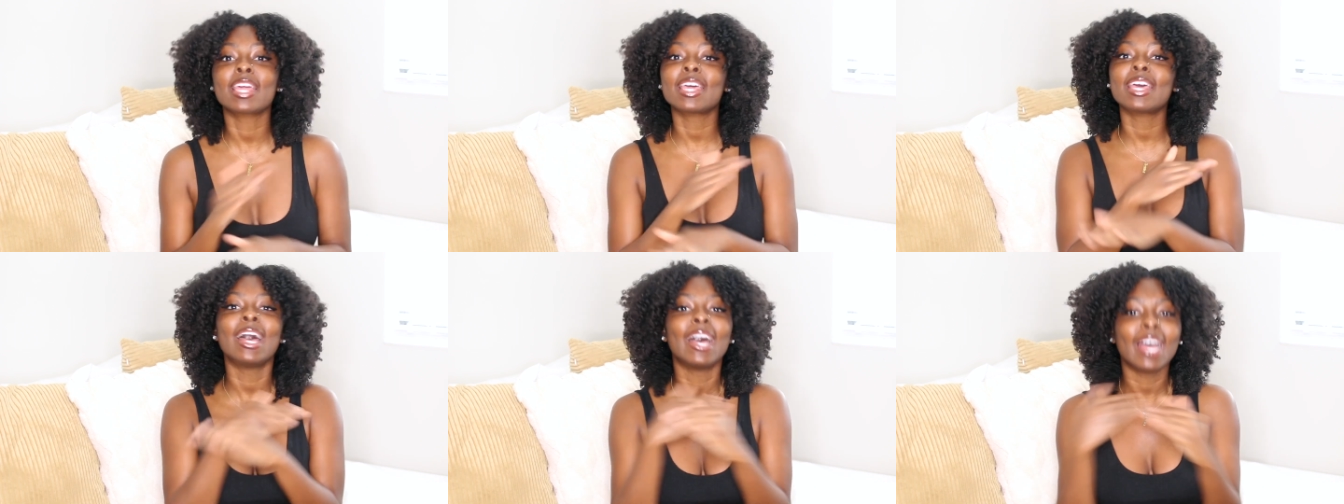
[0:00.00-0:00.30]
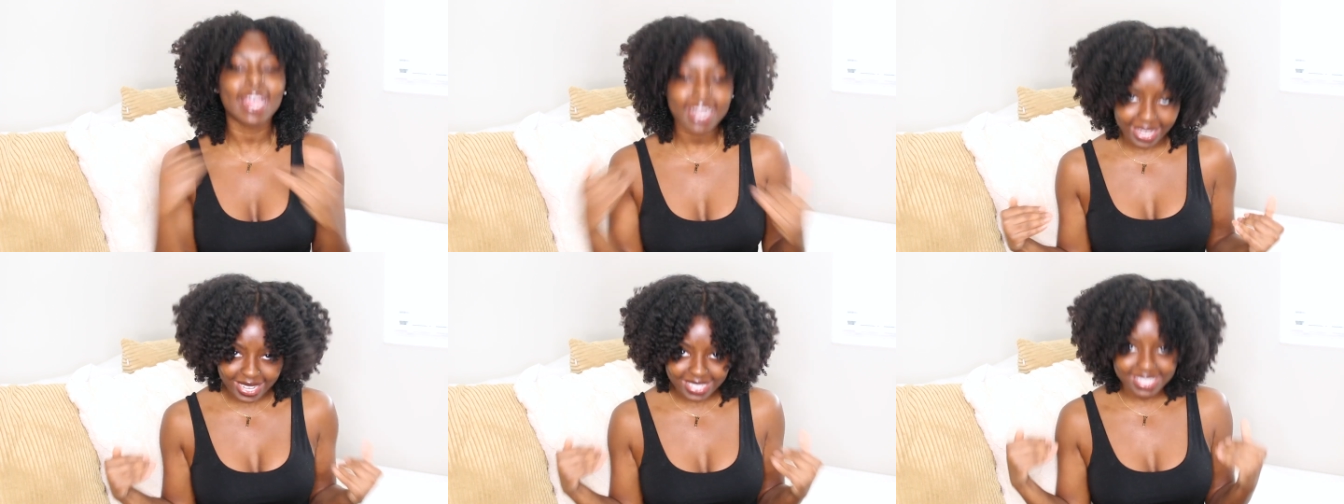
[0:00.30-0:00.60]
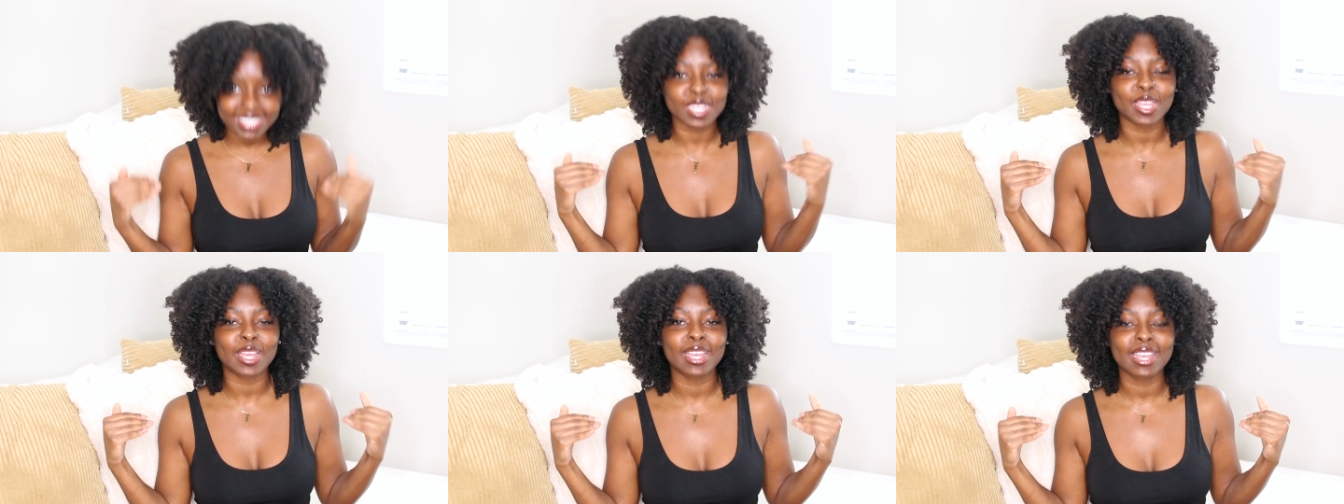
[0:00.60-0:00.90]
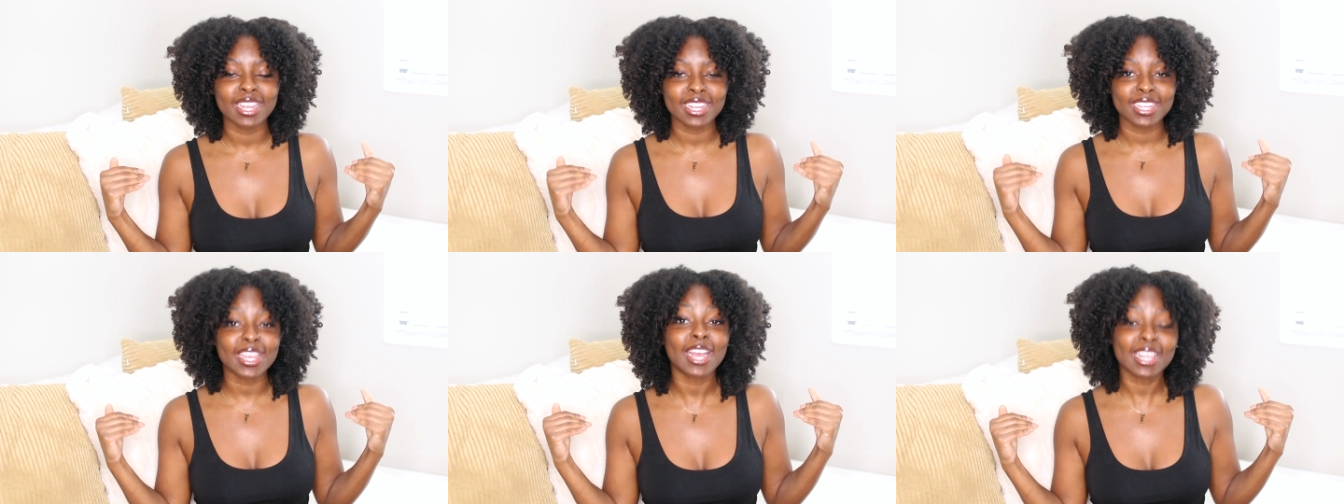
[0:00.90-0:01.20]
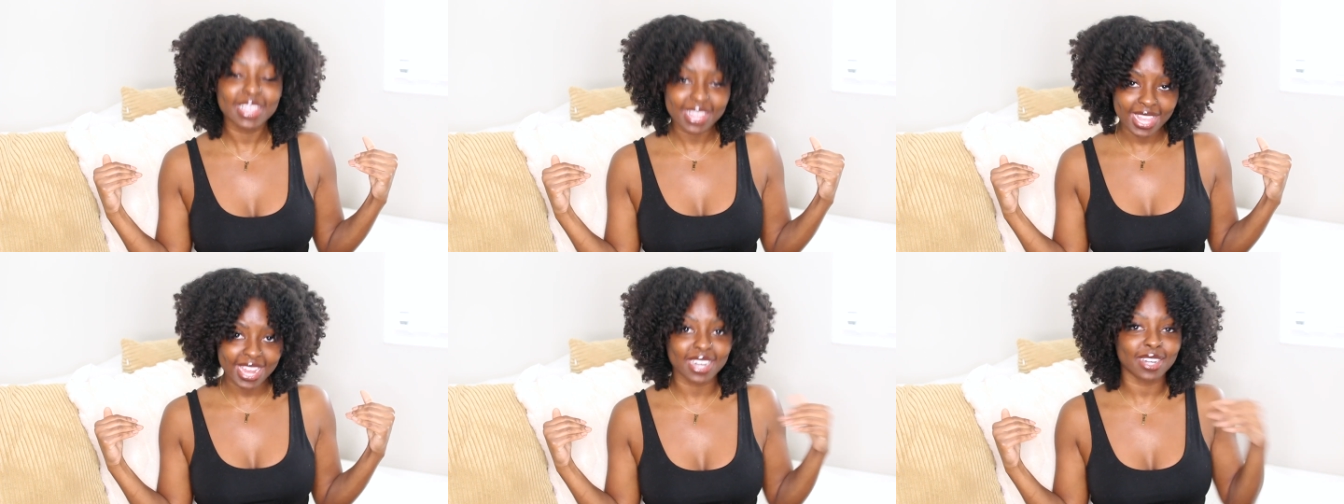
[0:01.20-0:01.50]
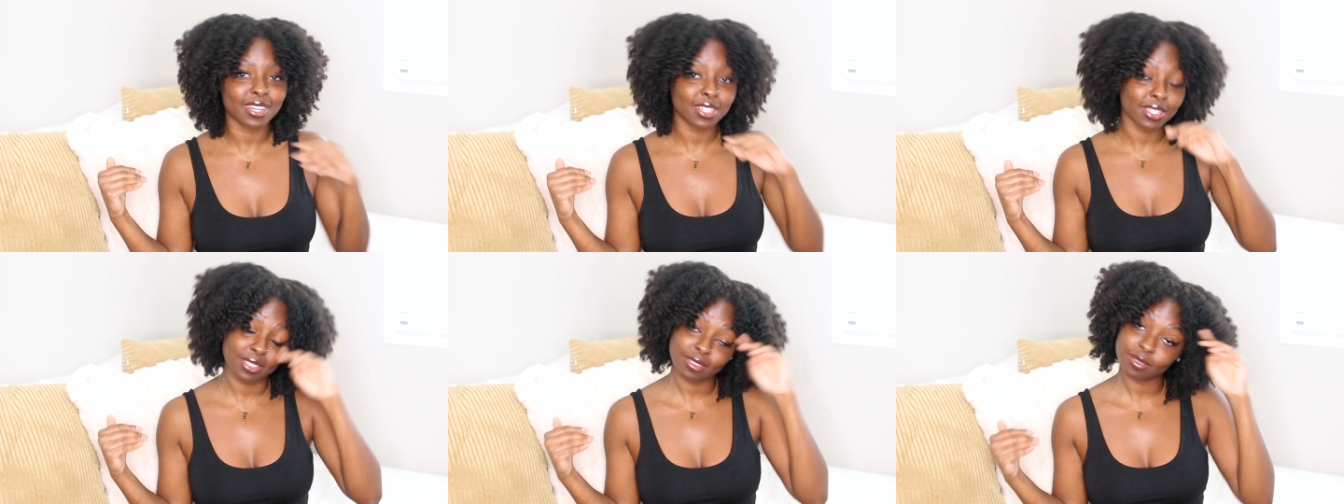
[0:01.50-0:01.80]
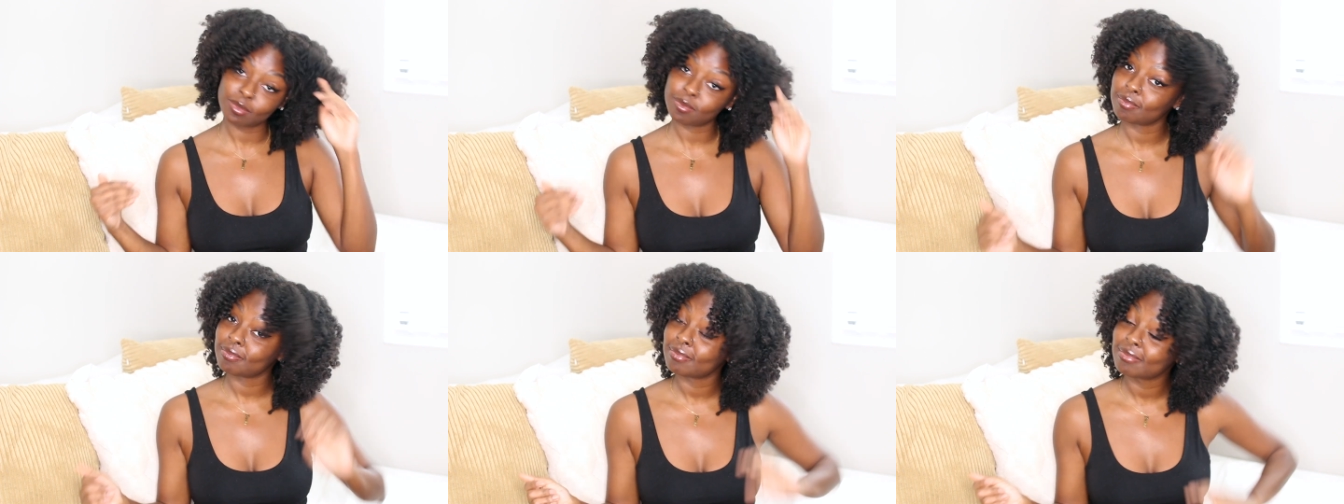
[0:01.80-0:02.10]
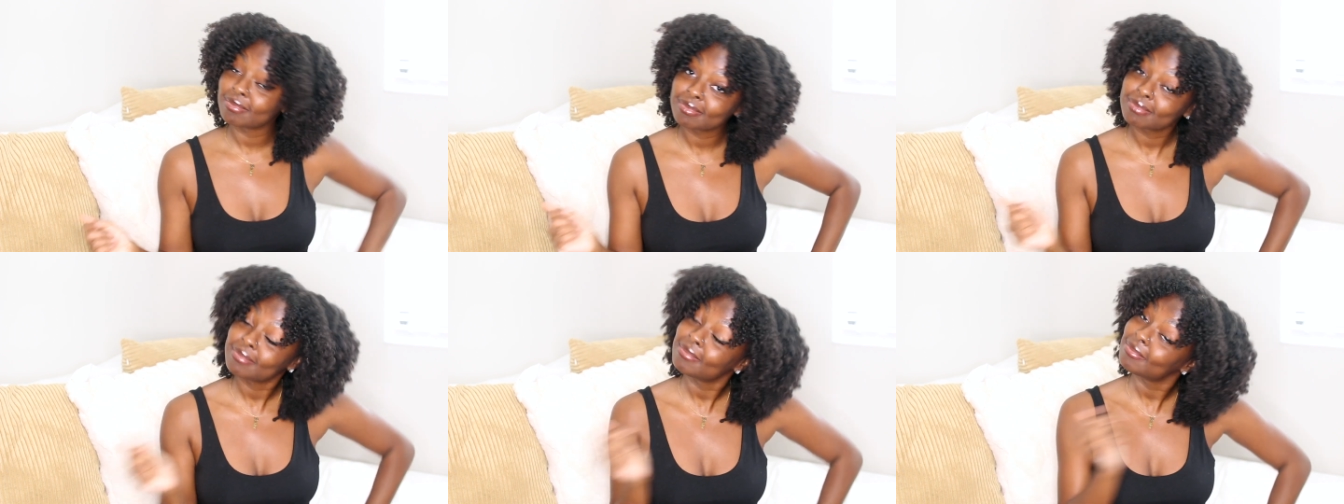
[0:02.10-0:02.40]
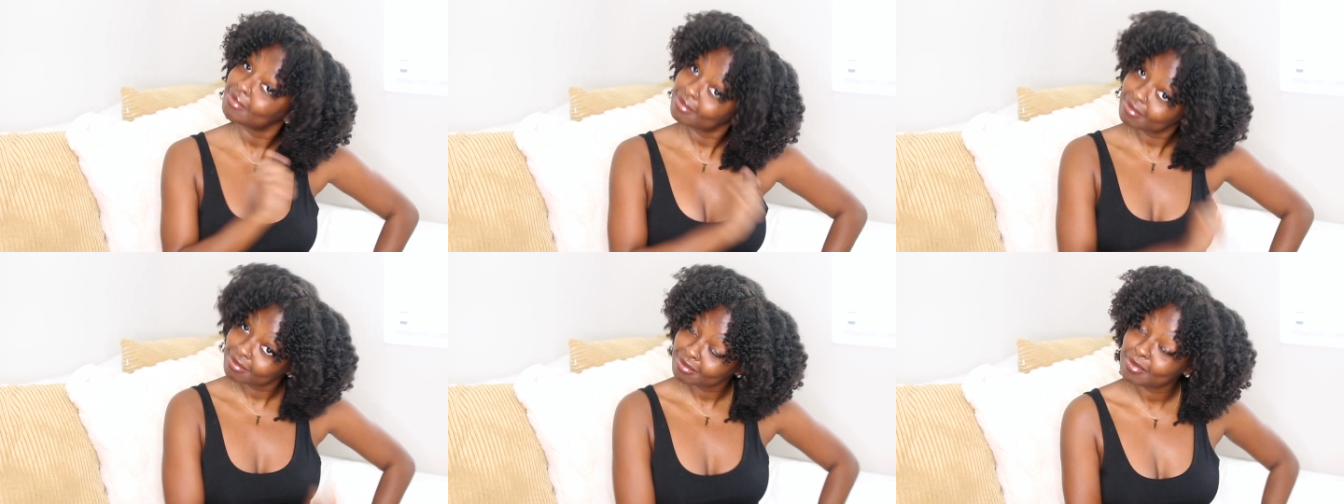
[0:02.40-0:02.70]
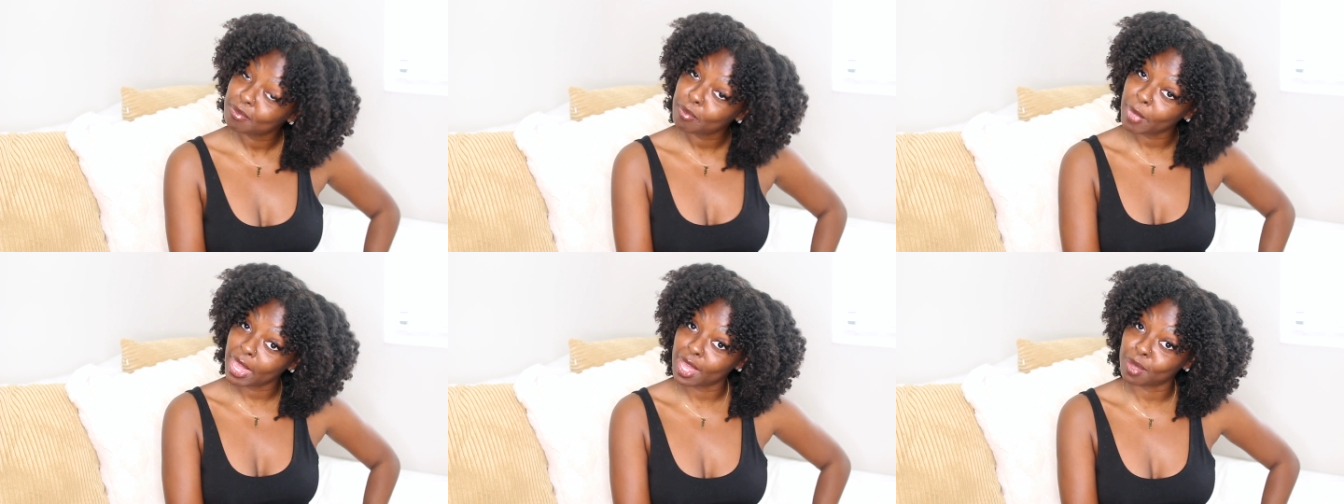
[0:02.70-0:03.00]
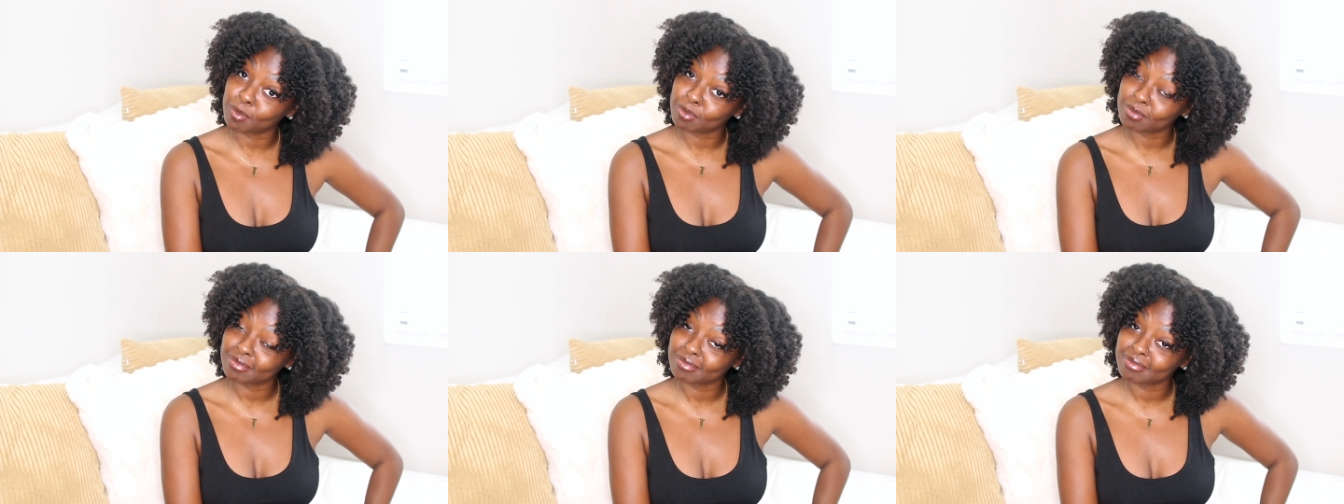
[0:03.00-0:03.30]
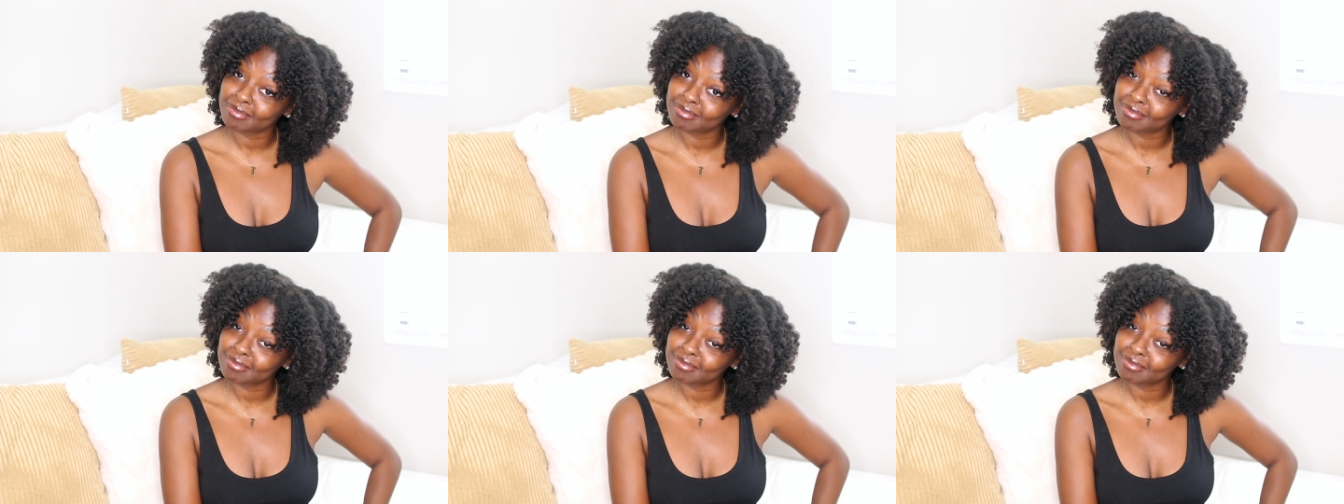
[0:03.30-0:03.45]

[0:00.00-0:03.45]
cut it, young lady. Ma'am,